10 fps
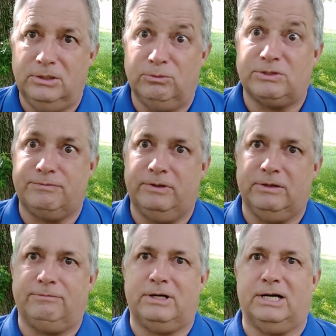was full
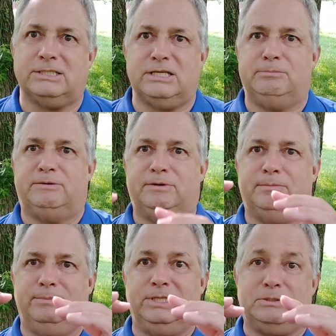of rocks, some of
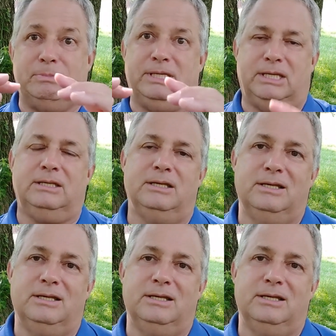them this big.